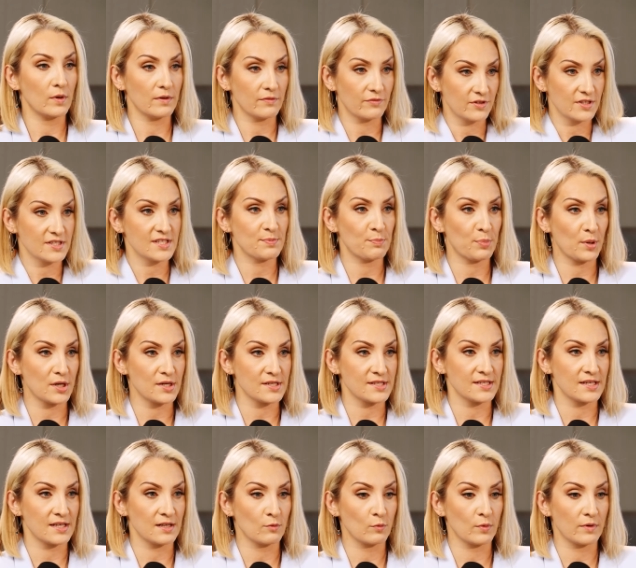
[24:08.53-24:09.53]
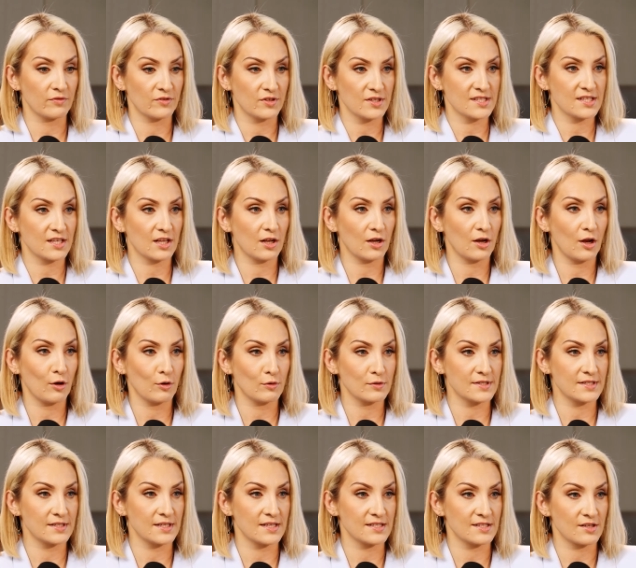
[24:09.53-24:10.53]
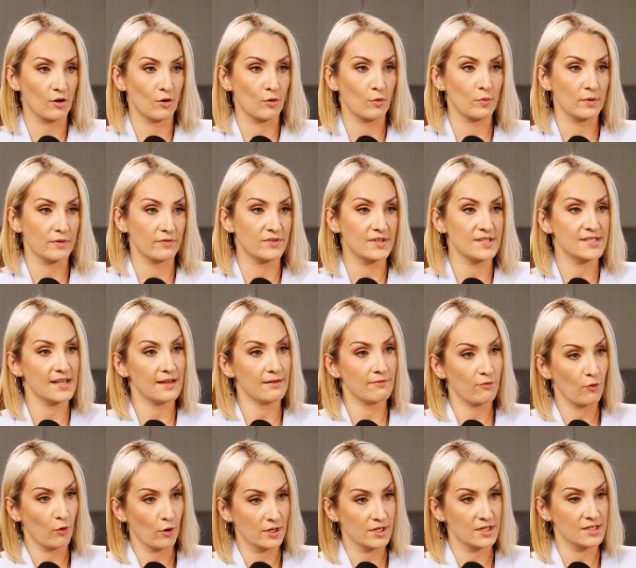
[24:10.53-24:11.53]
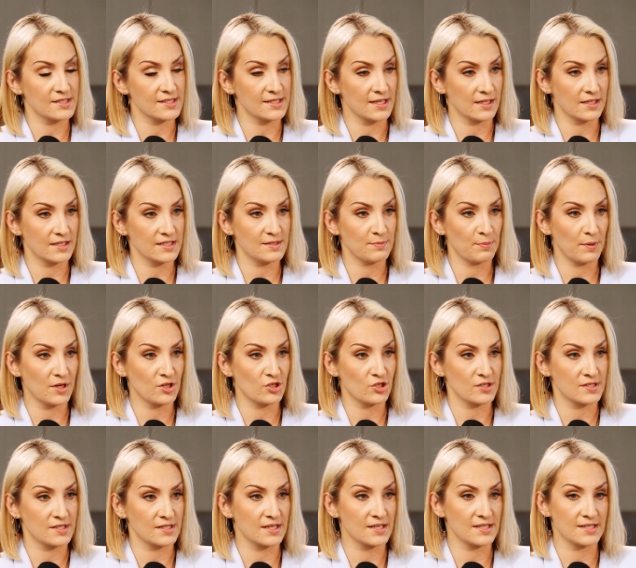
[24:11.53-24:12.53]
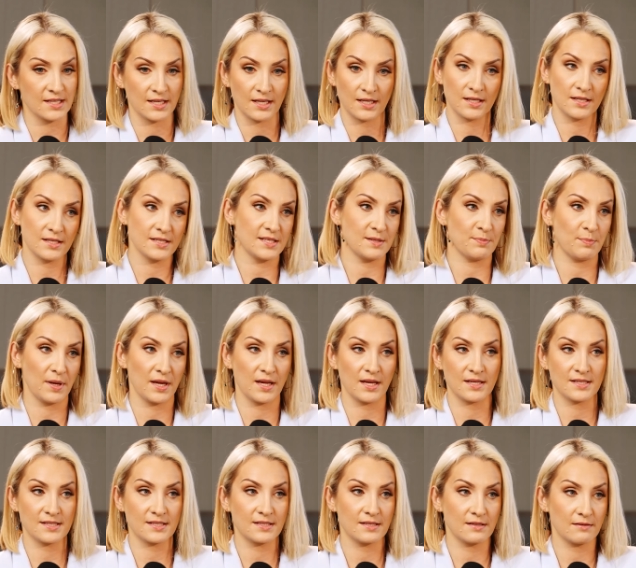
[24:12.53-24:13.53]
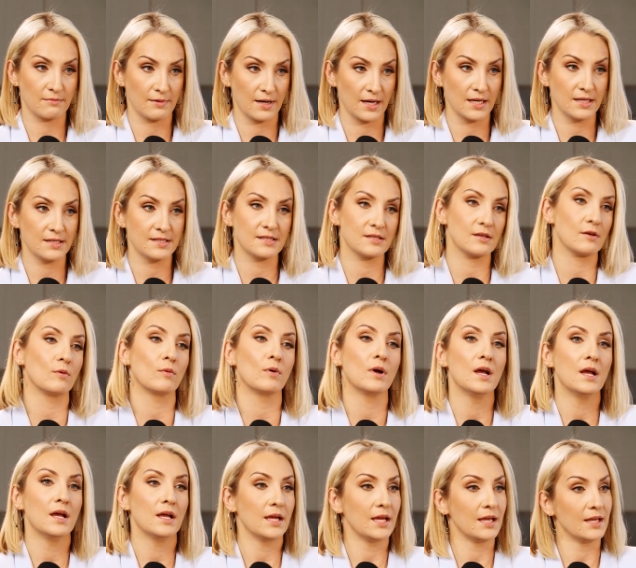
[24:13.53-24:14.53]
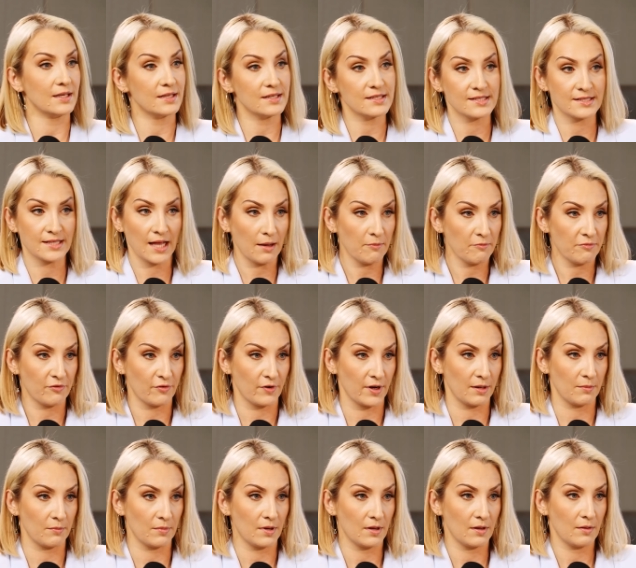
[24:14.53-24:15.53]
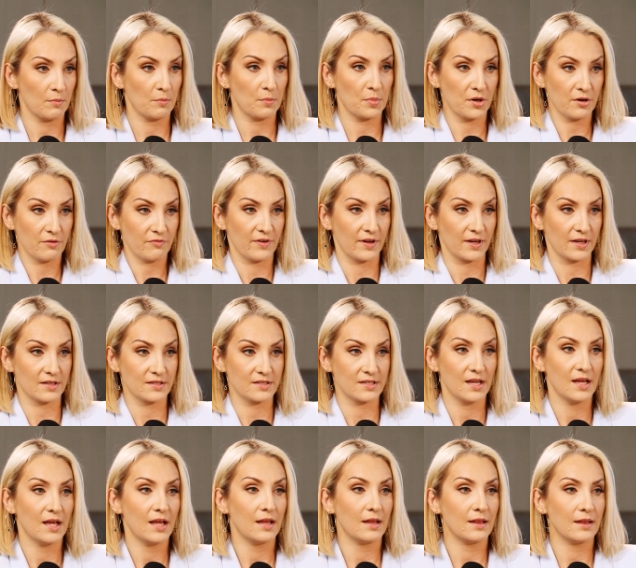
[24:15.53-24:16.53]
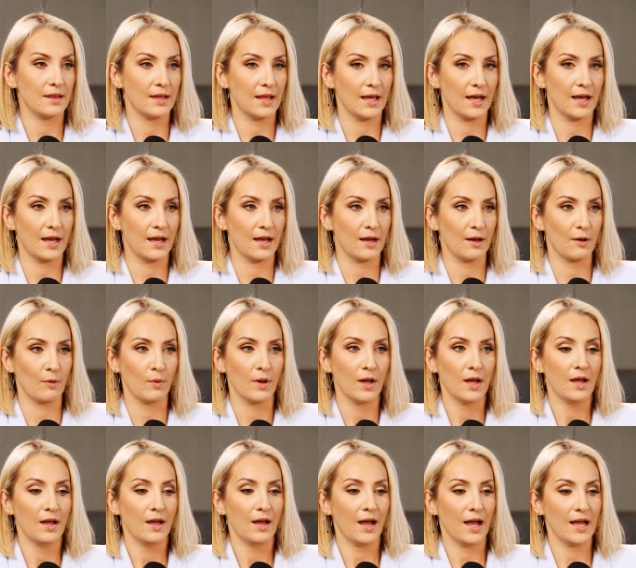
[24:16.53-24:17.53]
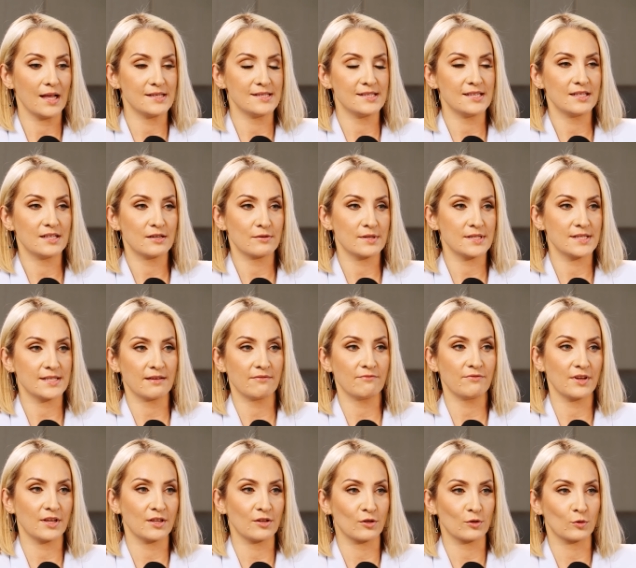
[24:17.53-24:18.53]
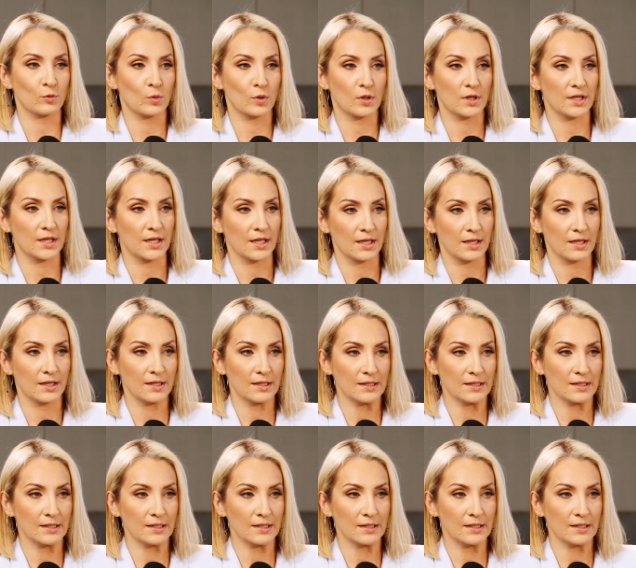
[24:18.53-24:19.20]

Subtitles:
this person, with this closeness, or with this avoidance and this spaciousness in this space, right? So in this time frame, perfect. Now, I see there is something not working.